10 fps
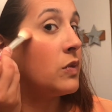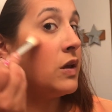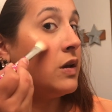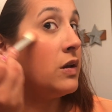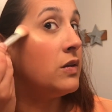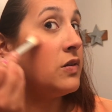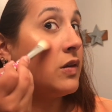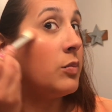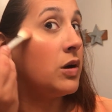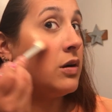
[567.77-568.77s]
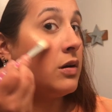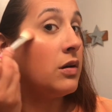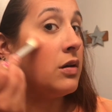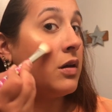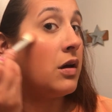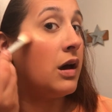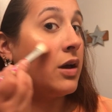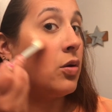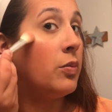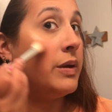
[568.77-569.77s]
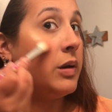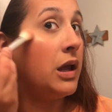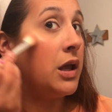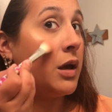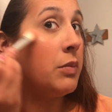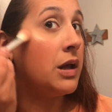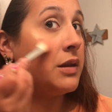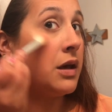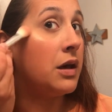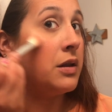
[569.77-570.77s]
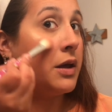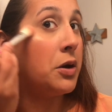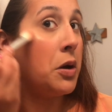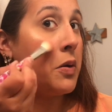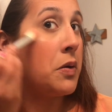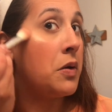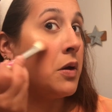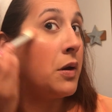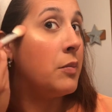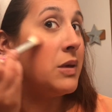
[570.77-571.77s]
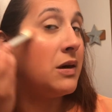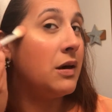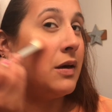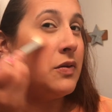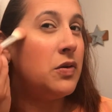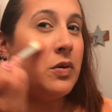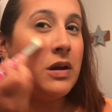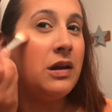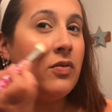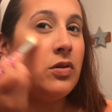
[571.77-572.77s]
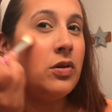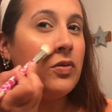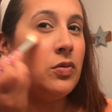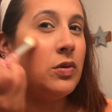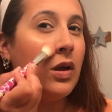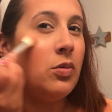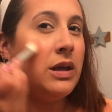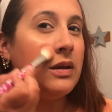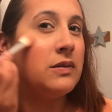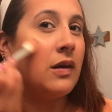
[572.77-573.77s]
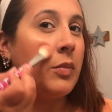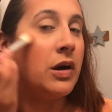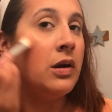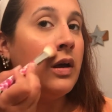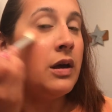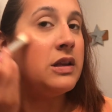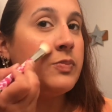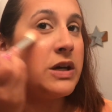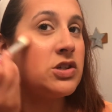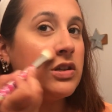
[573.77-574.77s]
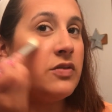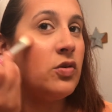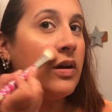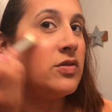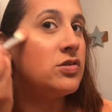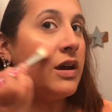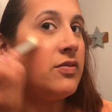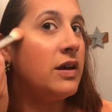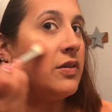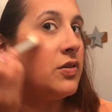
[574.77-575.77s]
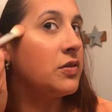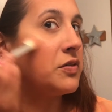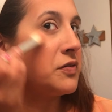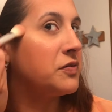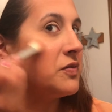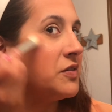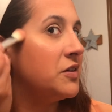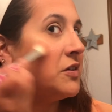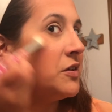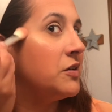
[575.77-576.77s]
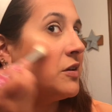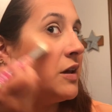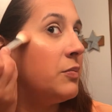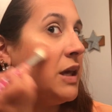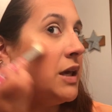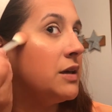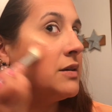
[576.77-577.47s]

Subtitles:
And in the summer, I go a bit ham on the highlighter because you can never look too glowy in summer, especially if you have a dry face, like me.